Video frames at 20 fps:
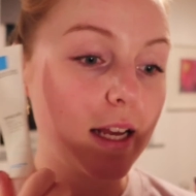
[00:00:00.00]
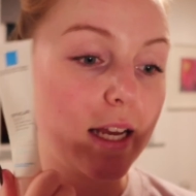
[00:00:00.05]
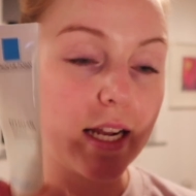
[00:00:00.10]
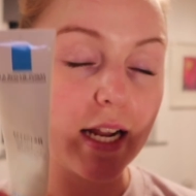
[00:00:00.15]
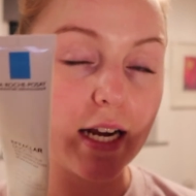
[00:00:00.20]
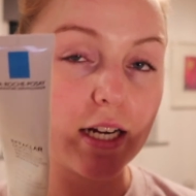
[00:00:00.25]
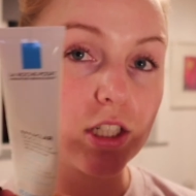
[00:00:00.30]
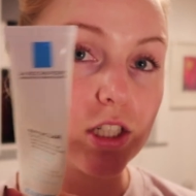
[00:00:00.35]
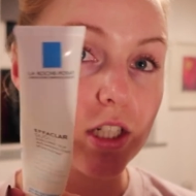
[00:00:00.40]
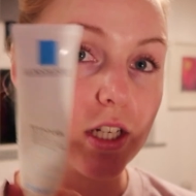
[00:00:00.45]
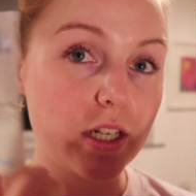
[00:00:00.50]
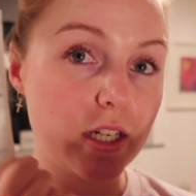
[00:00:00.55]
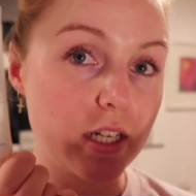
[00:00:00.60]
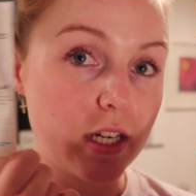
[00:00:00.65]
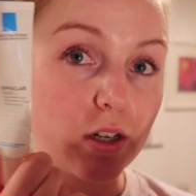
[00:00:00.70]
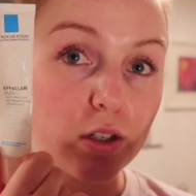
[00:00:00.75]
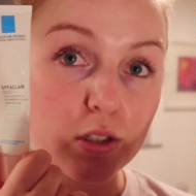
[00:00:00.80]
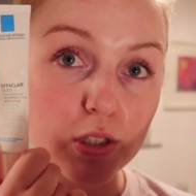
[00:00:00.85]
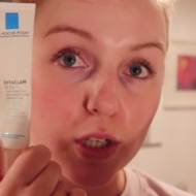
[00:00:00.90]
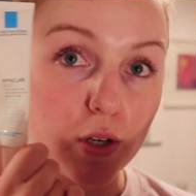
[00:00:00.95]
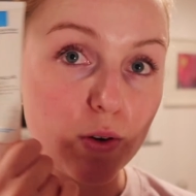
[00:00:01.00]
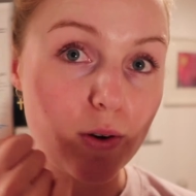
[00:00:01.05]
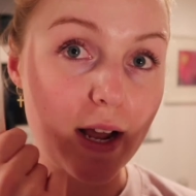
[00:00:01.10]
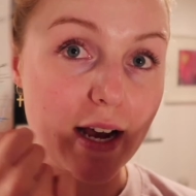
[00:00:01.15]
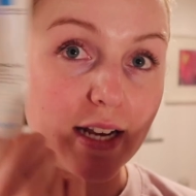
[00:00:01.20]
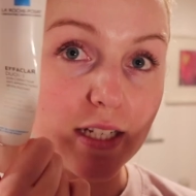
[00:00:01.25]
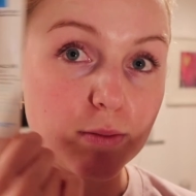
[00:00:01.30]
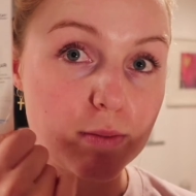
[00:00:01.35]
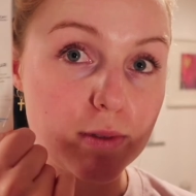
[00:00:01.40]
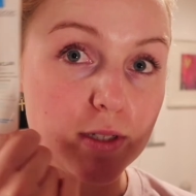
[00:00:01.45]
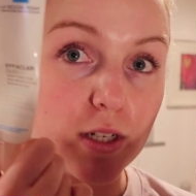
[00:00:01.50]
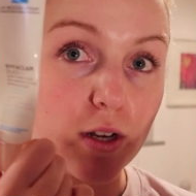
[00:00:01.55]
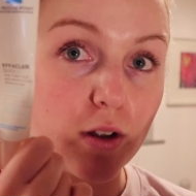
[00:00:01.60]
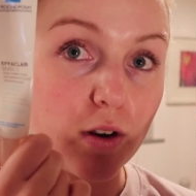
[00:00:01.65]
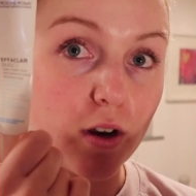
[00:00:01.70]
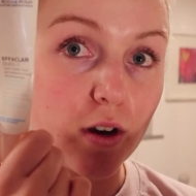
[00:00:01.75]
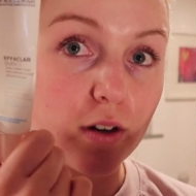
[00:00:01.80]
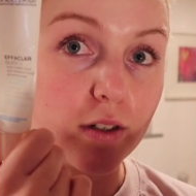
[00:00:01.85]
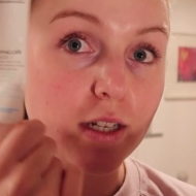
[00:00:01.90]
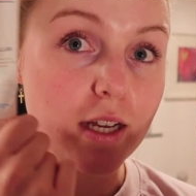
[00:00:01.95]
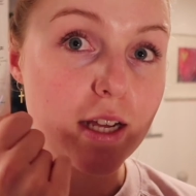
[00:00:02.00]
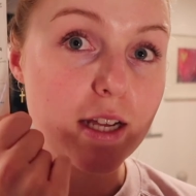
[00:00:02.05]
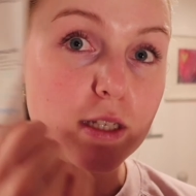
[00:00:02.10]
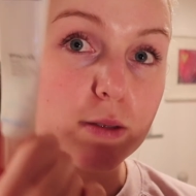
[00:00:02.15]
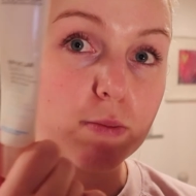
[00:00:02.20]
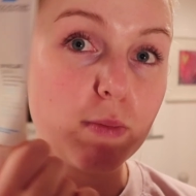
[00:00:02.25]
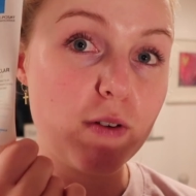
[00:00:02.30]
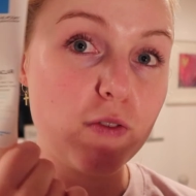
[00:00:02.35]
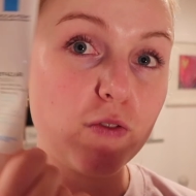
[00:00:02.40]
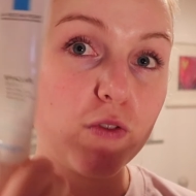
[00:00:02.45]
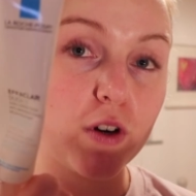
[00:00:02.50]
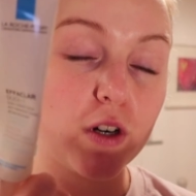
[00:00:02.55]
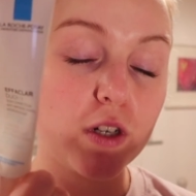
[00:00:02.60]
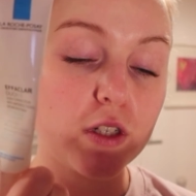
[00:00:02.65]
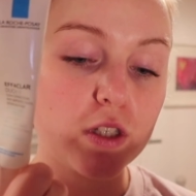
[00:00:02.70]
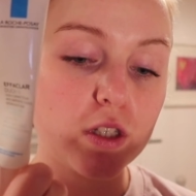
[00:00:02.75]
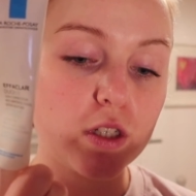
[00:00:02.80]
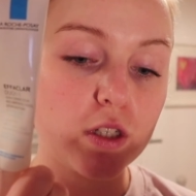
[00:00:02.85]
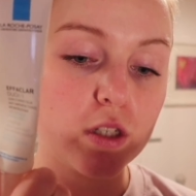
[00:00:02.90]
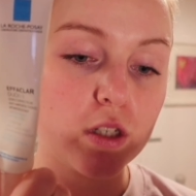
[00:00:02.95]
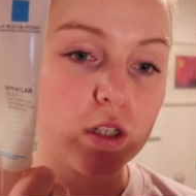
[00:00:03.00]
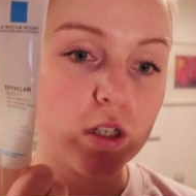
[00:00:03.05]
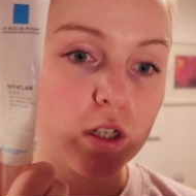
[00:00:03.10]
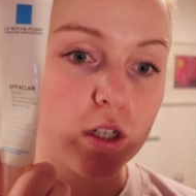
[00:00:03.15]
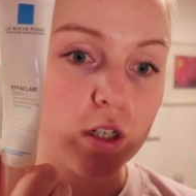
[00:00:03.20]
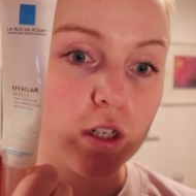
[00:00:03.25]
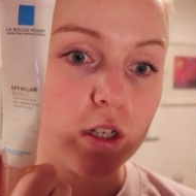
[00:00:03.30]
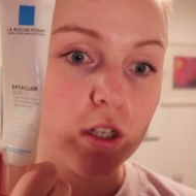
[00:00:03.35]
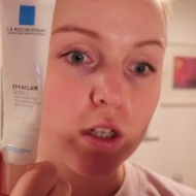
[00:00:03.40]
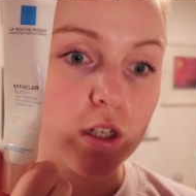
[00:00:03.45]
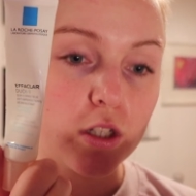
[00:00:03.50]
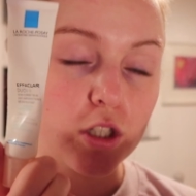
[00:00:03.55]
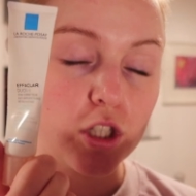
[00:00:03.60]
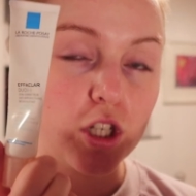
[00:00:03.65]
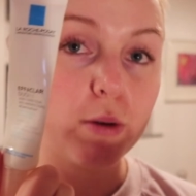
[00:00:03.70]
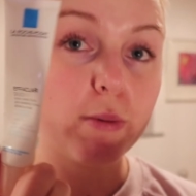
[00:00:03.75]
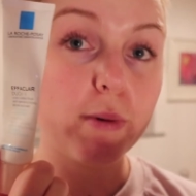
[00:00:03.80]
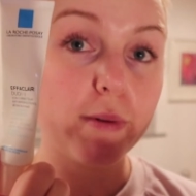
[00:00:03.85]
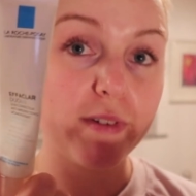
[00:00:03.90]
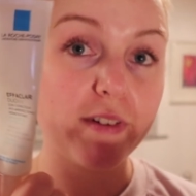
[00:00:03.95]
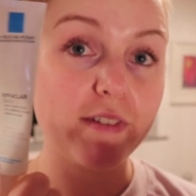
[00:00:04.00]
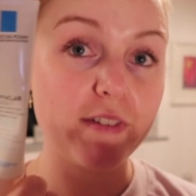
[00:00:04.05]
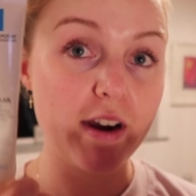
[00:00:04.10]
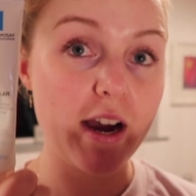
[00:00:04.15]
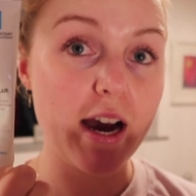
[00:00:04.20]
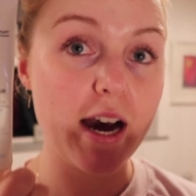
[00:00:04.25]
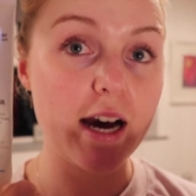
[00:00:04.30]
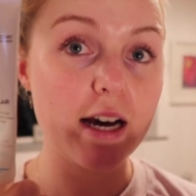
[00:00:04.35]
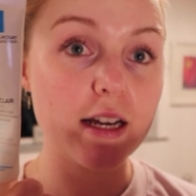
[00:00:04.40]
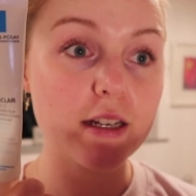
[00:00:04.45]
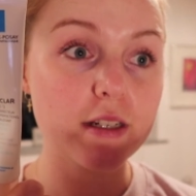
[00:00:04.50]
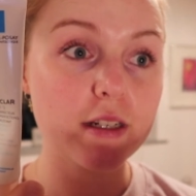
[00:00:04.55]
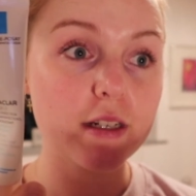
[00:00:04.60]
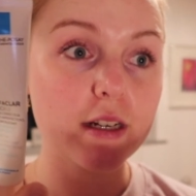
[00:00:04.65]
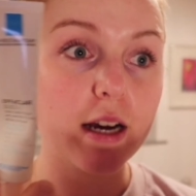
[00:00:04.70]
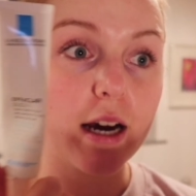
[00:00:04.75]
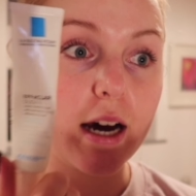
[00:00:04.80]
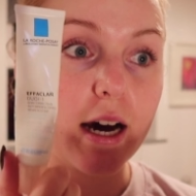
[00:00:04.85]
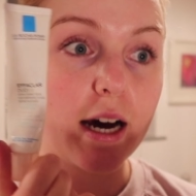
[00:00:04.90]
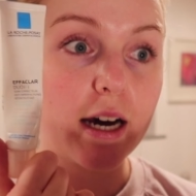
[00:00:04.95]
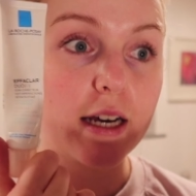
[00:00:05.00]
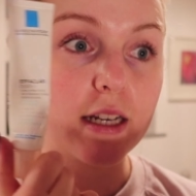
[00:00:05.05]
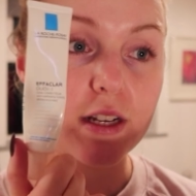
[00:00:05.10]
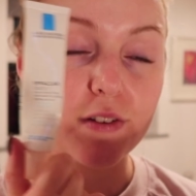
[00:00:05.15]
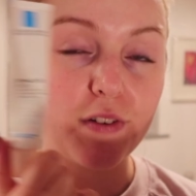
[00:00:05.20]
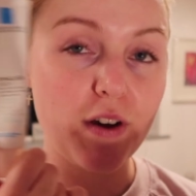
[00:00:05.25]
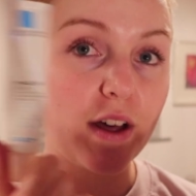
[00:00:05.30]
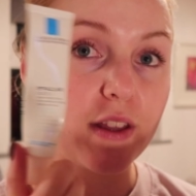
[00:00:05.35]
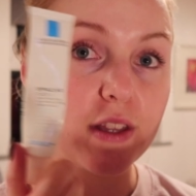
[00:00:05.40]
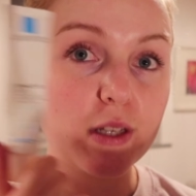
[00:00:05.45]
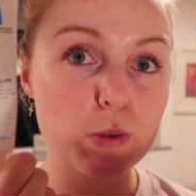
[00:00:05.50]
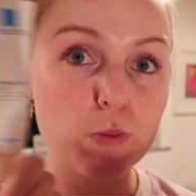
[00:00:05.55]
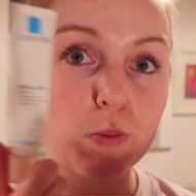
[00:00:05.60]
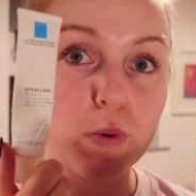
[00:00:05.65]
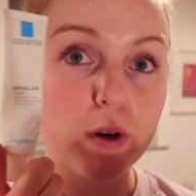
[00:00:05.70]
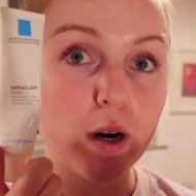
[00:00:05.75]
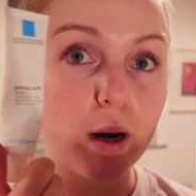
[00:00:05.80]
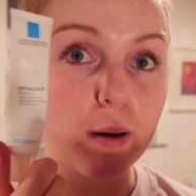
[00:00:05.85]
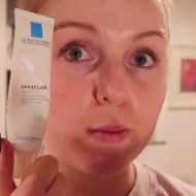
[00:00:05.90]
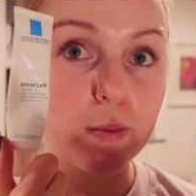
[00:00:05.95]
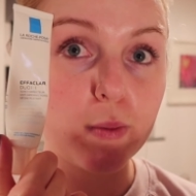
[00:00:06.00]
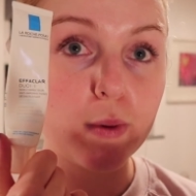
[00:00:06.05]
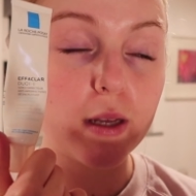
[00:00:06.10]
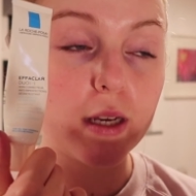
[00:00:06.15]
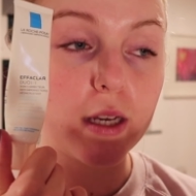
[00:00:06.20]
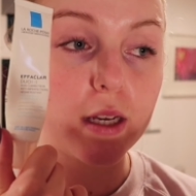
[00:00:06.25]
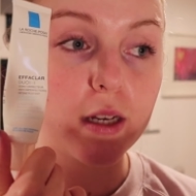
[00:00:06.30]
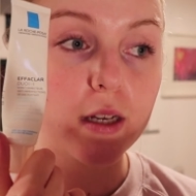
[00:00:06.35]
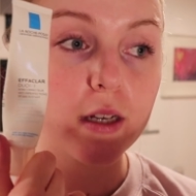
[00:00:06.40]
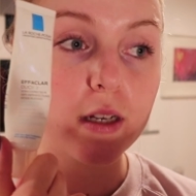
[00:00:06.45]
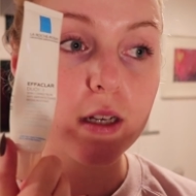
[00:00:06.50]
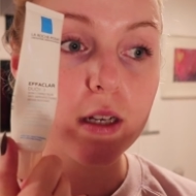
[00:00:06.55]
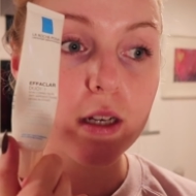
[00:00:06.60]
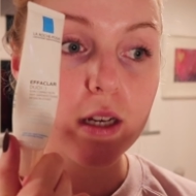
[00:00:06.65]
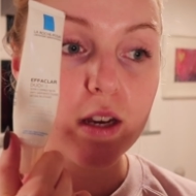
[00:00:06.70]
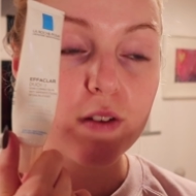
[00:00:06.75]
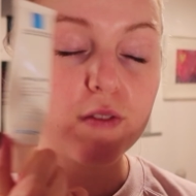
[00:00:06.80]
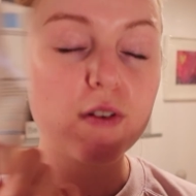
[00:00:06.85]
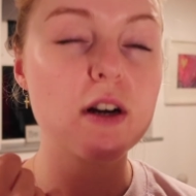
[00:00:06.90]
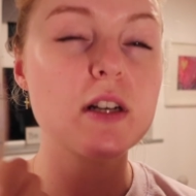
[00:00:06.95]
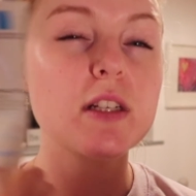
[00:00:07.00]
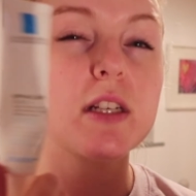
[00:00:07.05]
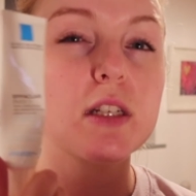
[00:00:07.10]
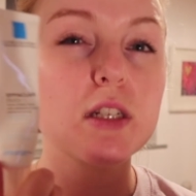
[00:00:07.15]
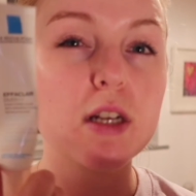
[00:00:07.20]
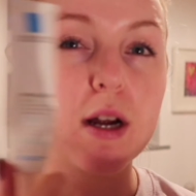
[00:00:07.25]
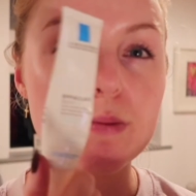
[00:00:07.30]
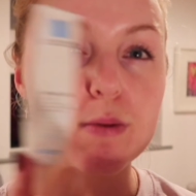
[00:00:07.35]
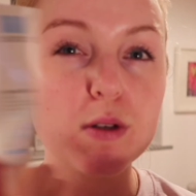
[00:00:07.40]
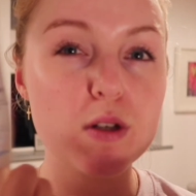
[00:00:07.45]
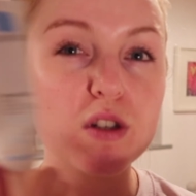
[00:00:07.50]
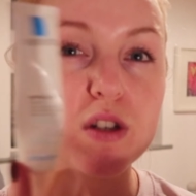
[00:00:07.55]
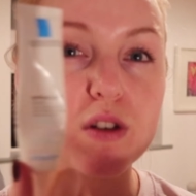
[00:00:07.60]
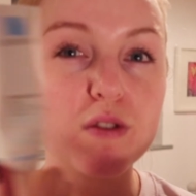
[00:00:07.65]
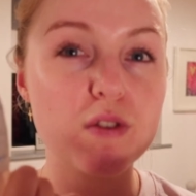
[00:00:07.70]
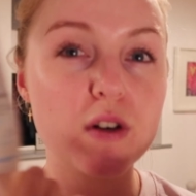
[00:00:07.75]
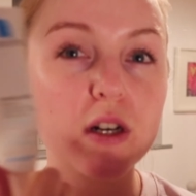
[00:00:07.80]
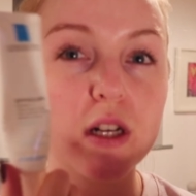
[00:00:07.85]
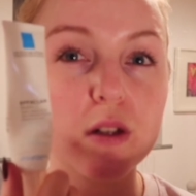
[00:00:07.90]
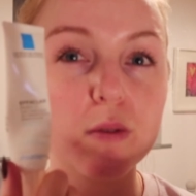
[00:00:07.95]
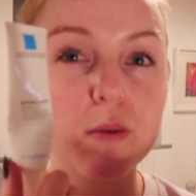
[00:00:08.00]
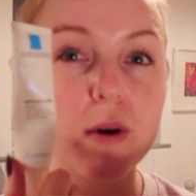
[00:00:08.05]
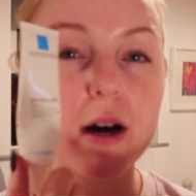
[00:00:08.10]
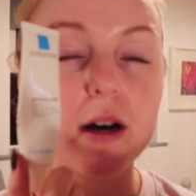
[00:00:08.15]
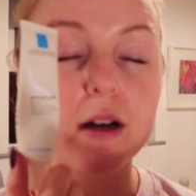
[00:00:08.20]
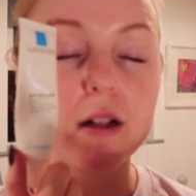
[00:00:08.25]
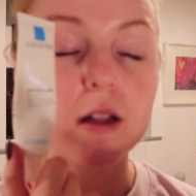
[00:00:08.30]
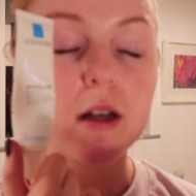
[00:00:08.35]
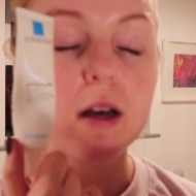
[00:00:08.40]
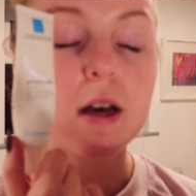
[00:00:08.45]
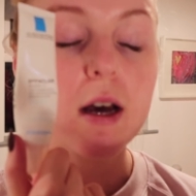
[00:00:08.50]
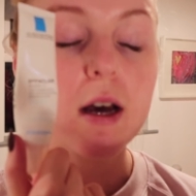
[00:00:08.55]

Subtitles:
it actually also lasts me so long. It's my first tube I've ever had, and I've had this probably, first I stopped using it for a little while,